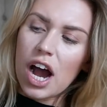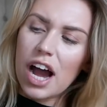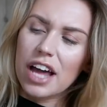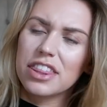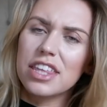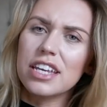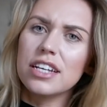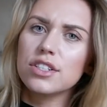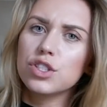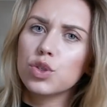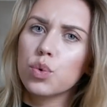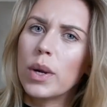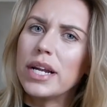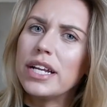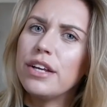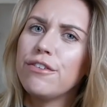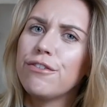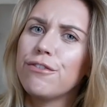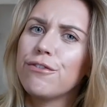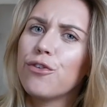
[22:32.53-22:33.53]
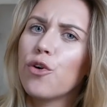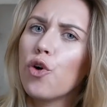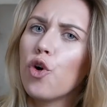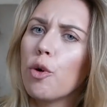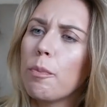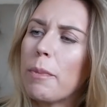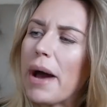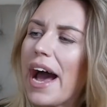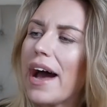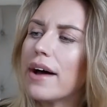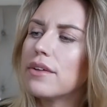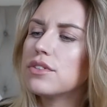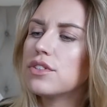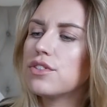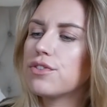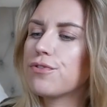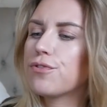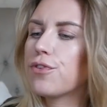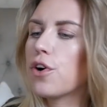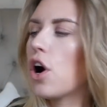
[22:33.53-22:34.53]
I think
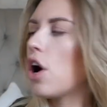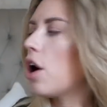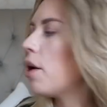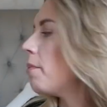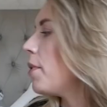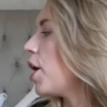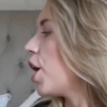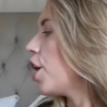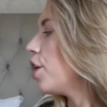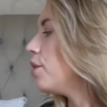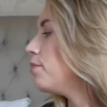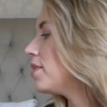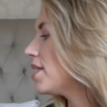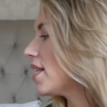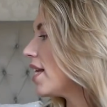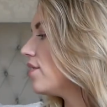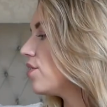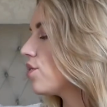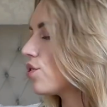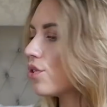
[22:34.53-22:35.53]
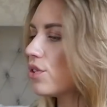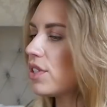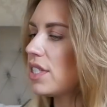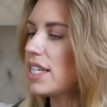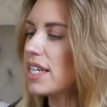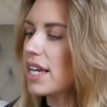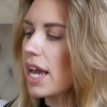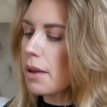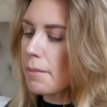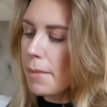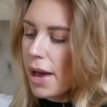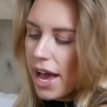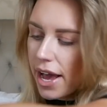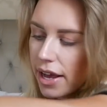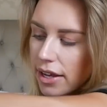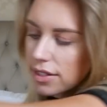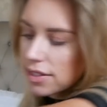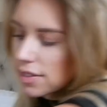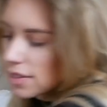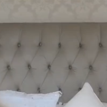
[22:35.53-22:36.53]
£24 from HomeSense or TK
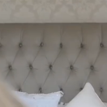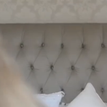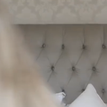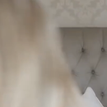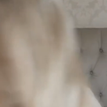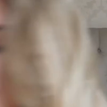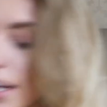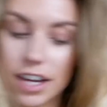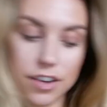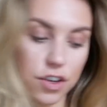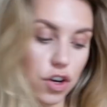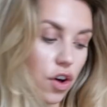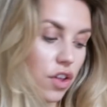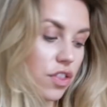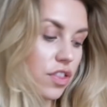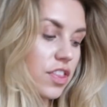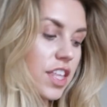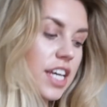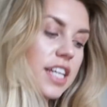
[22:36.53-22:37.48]
Maxx. And then I've got